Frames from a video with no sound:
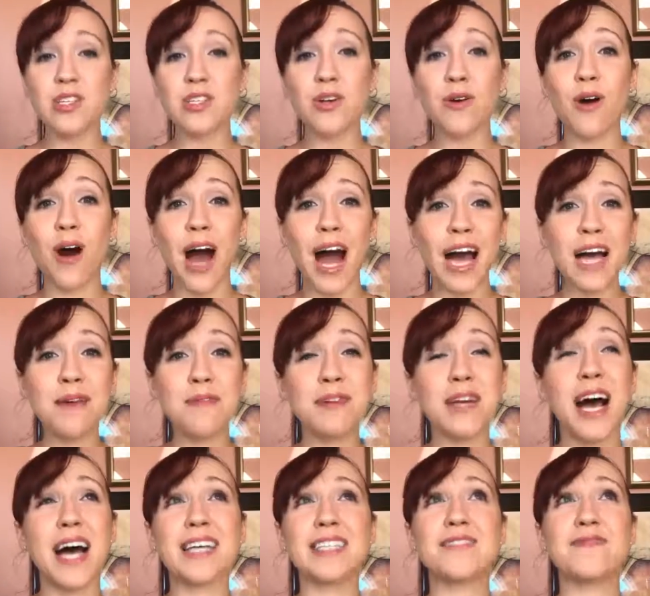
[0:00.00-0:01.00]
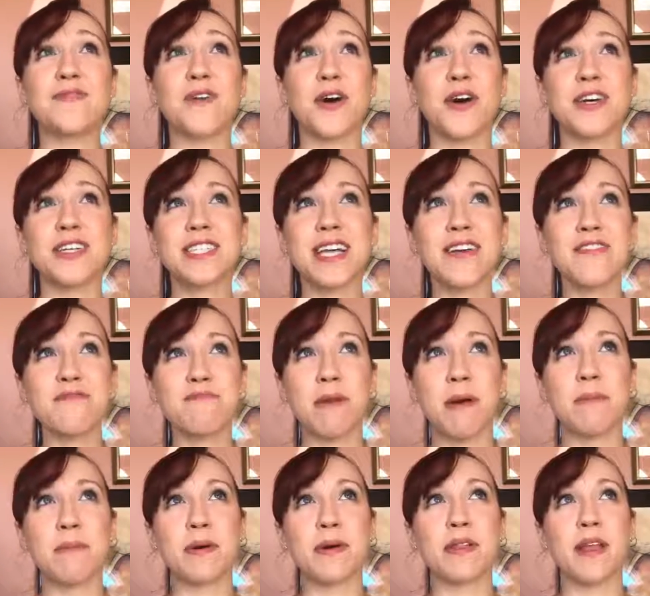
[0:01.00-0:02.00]
So as far as I
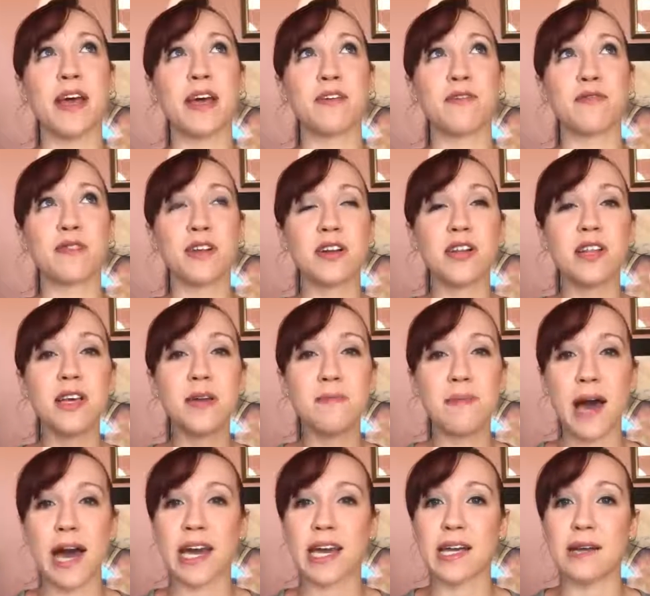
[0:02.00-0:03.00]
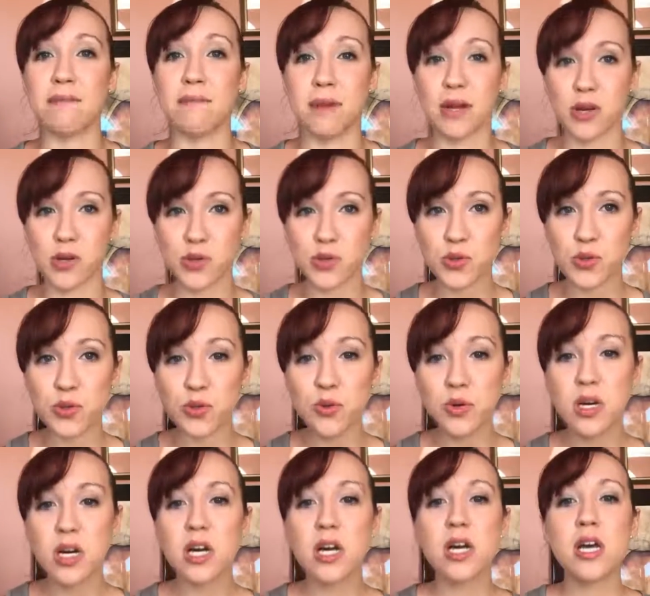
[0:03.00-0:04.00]
remember, literally back in middle
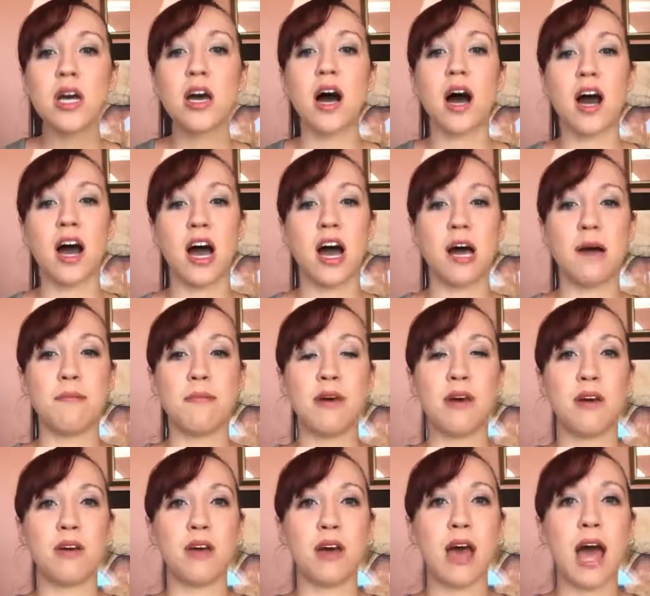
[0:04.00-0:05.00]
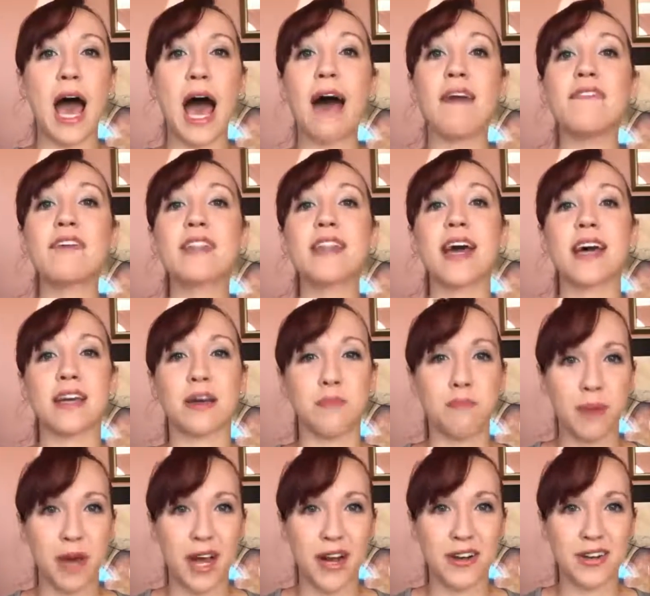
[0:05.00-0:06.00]
school, having that
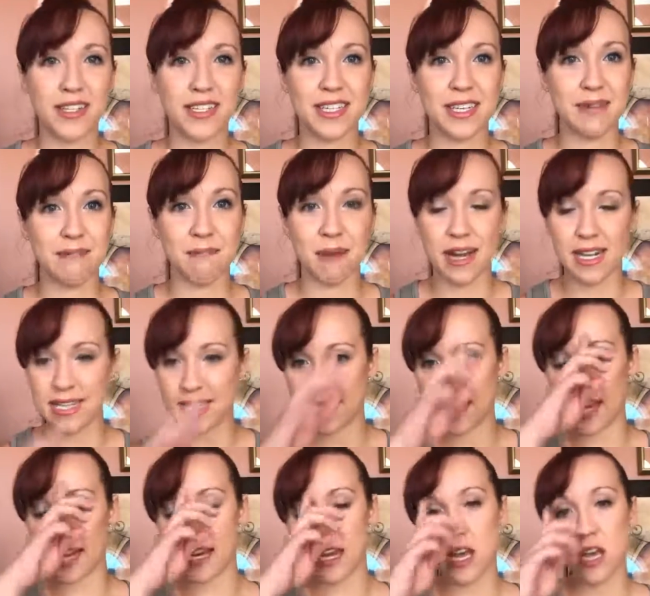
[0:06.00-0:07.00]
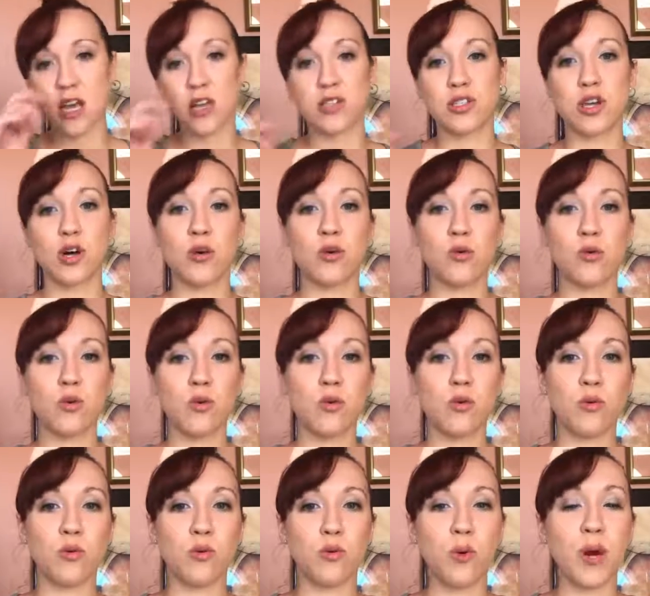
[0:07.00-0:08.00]
comparison mindset. So
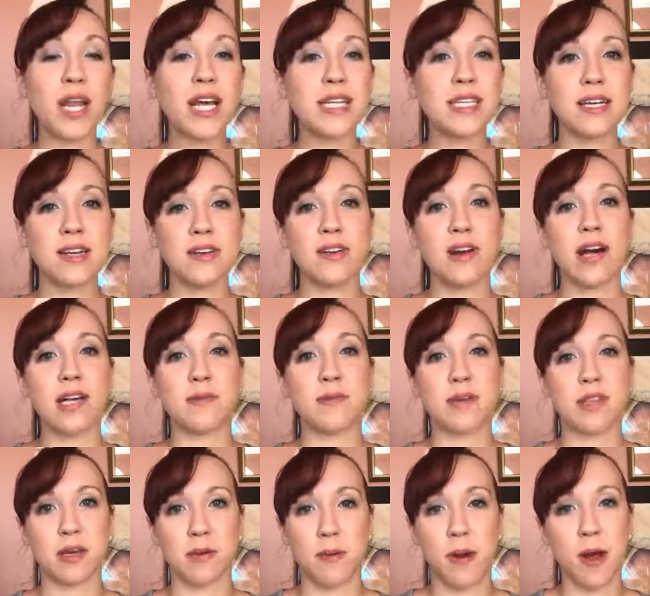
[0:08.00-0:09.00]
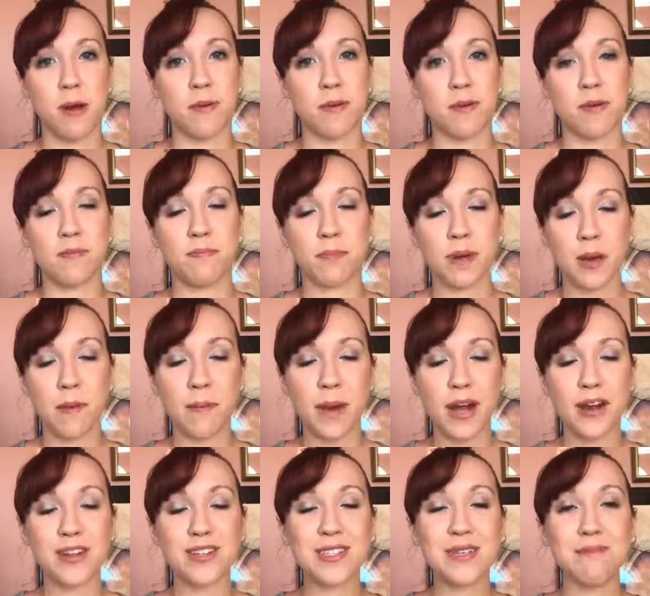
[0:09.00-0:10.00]
what I can tell you guys about the
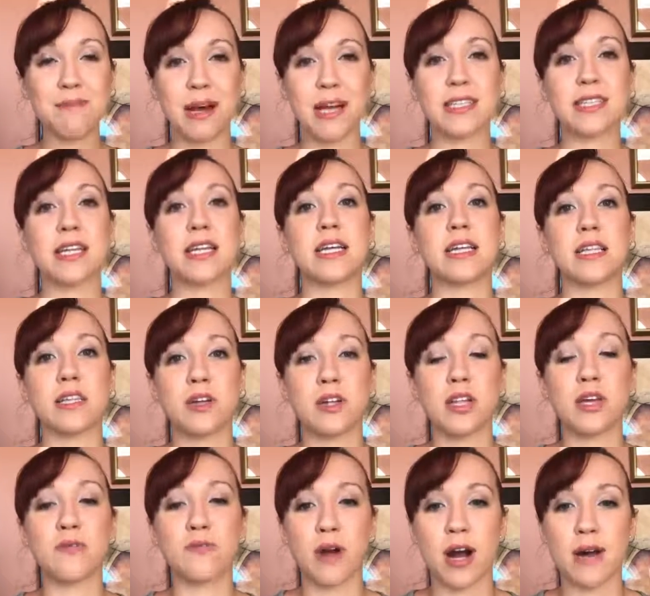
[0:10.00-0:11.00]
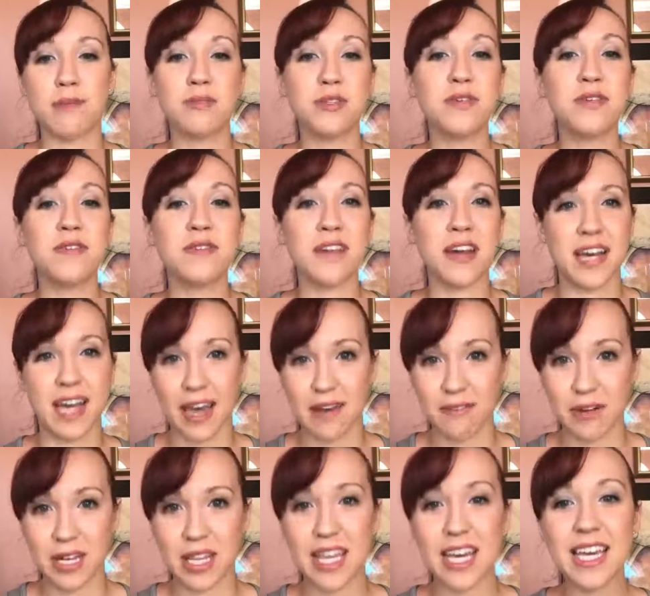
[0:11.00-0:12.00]
comparison mindset, it literally robs you of
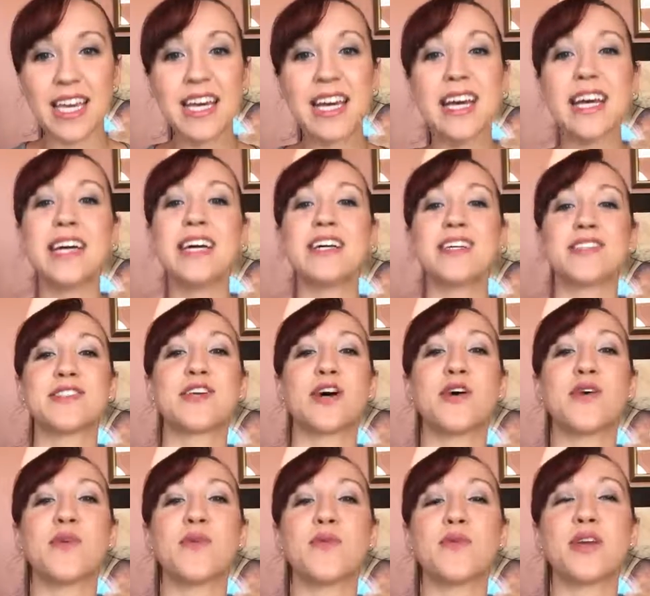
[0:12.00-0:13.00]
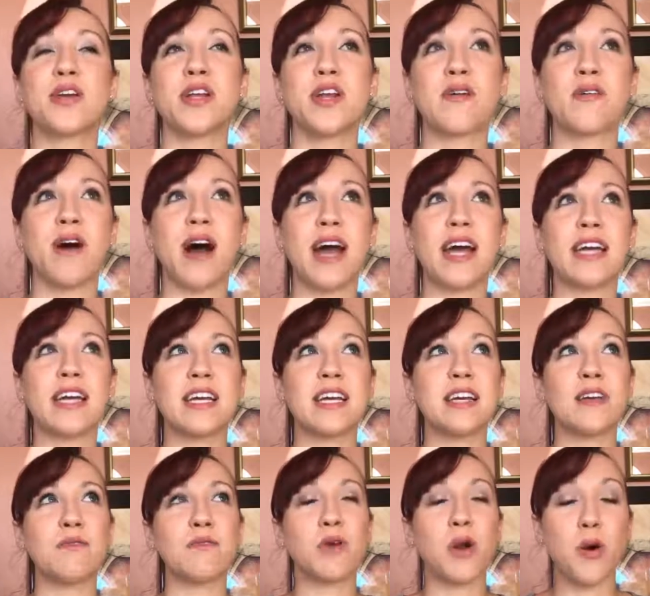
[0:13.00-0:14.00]
everything. So
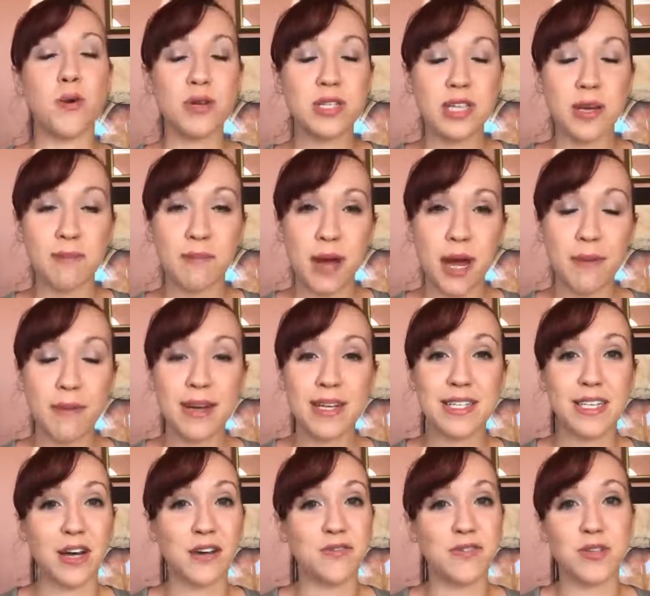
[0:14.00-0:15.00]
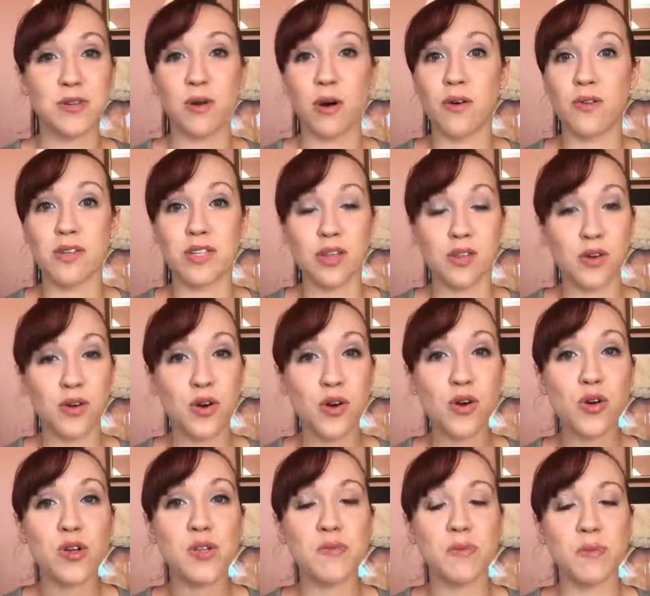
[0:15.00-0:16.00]
I would always compare myself to all these other
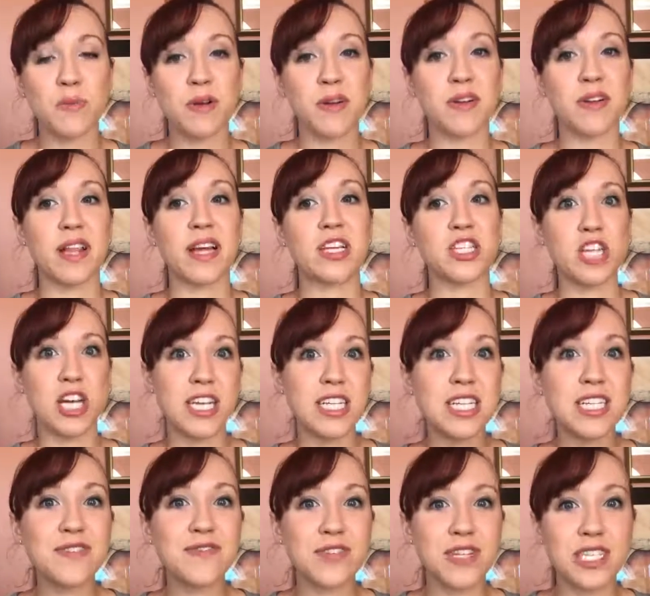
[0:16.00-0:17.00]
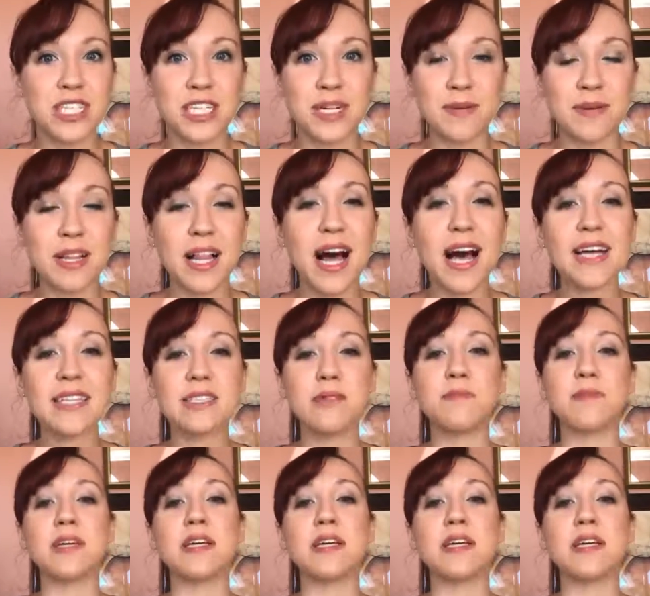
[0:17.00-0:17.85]
girls when we were changing for a gym class